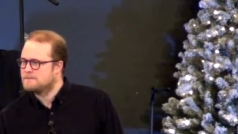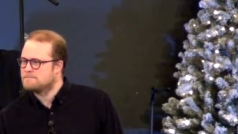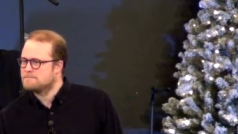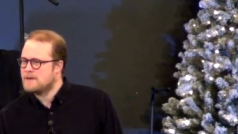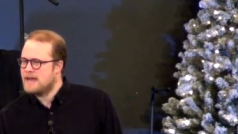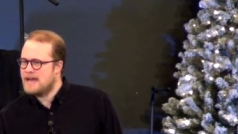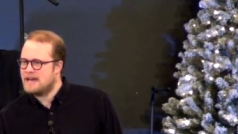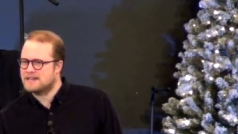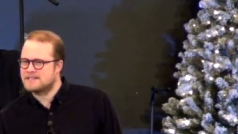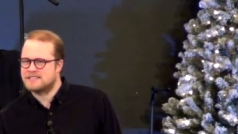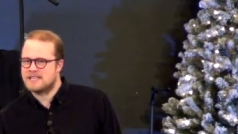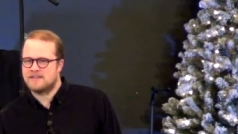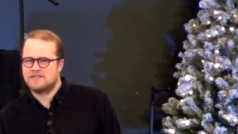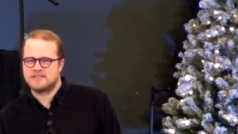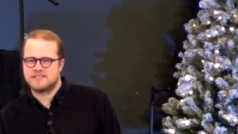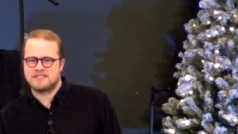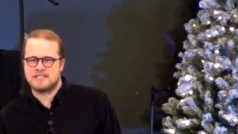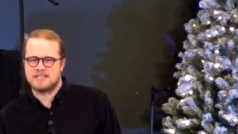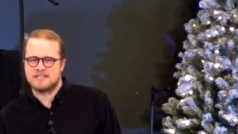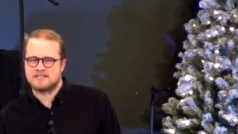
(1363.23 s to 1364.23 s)
Acts
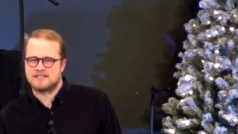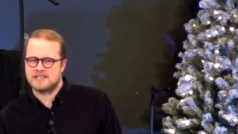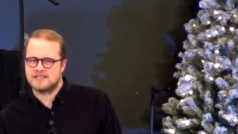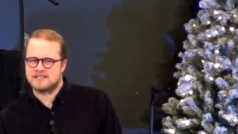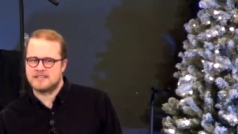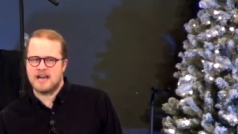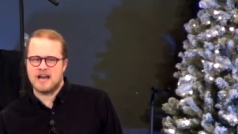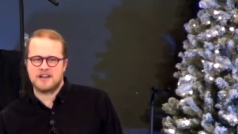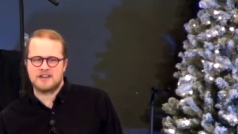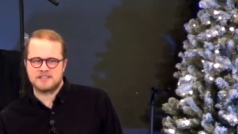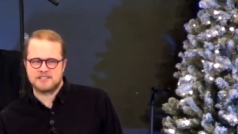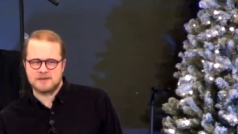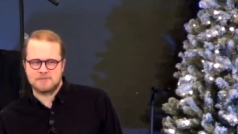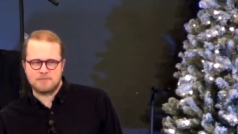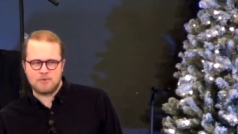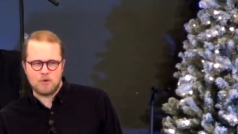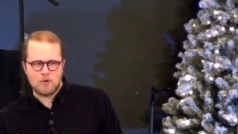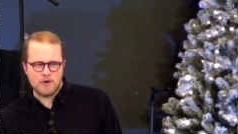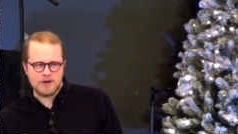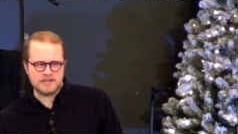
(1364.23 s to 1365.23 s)
17 says God has
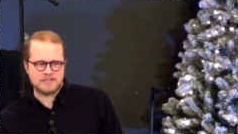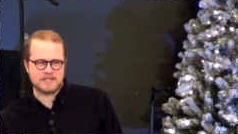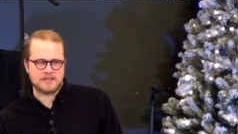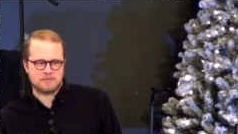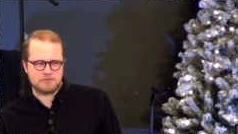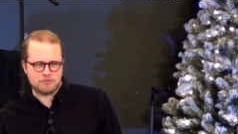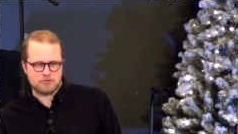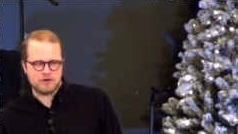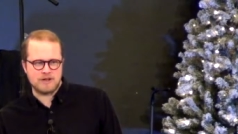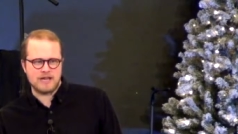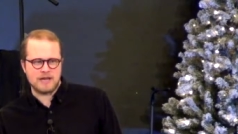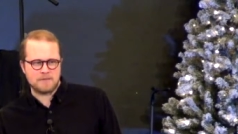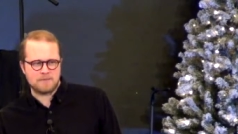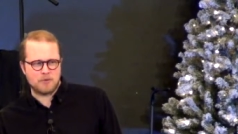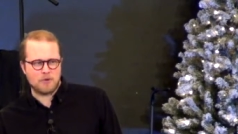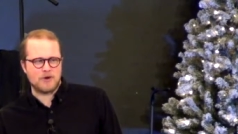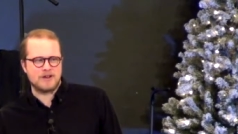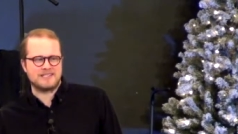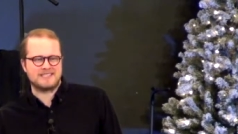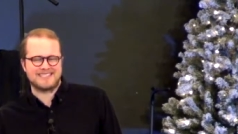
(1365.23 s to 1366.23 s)
appointed, pre
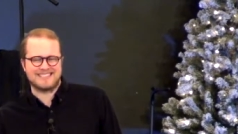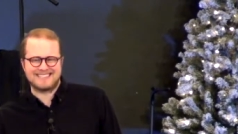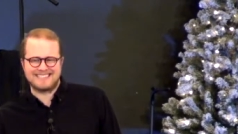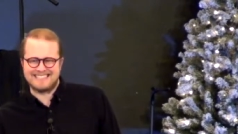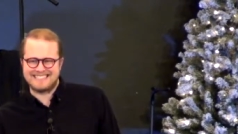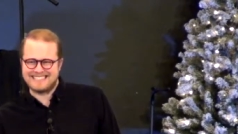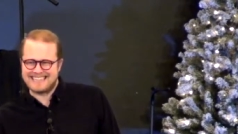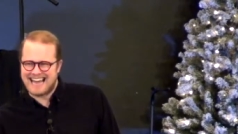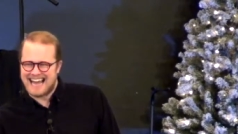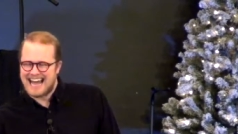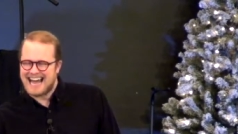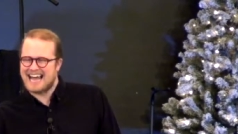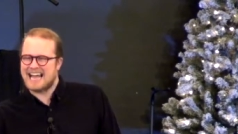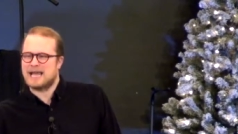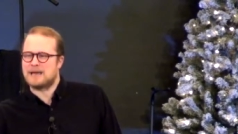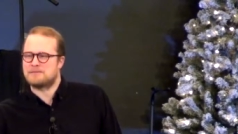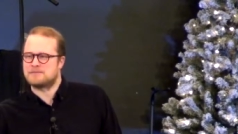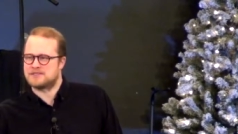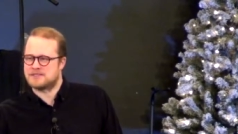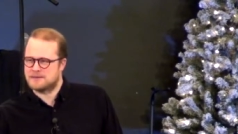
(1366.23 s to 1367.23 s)
appointed
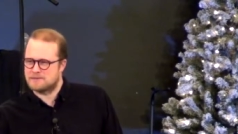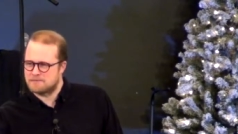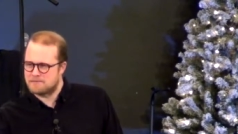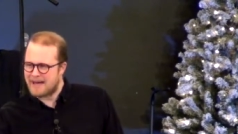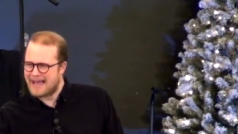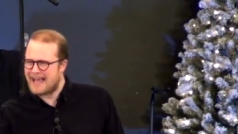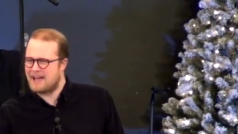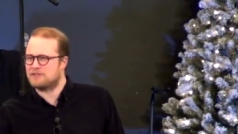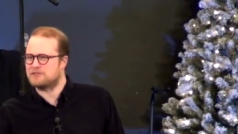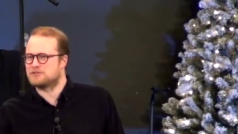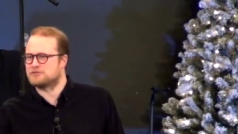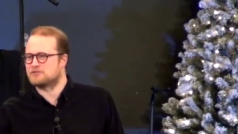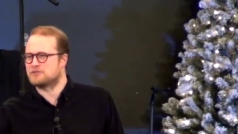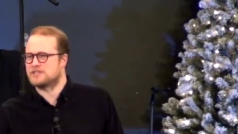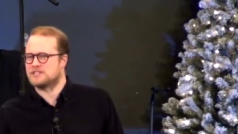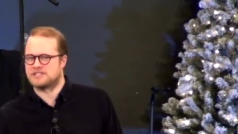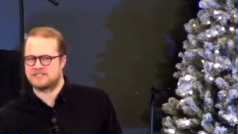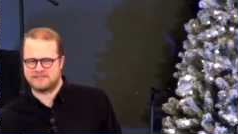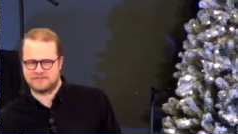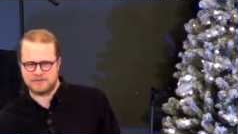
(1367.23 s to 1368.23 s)
times and
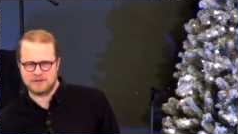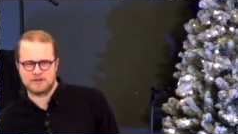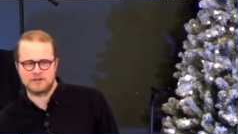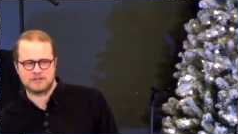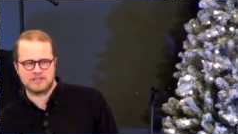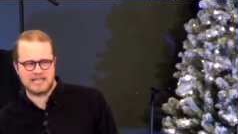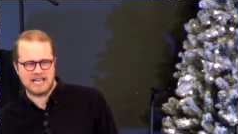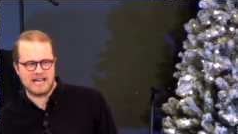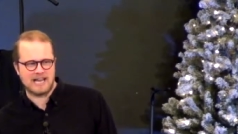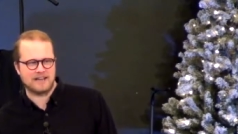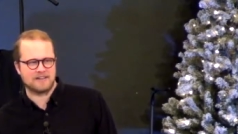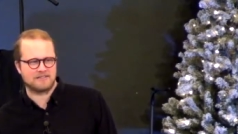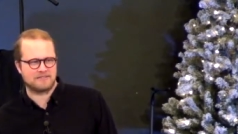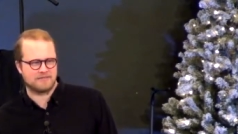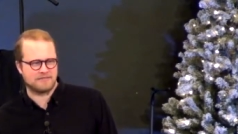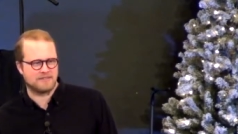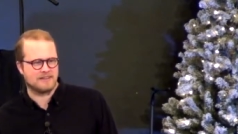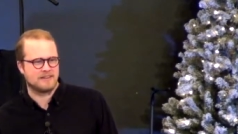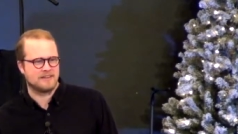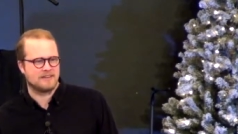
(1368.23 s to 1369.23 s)
boundaries for your life.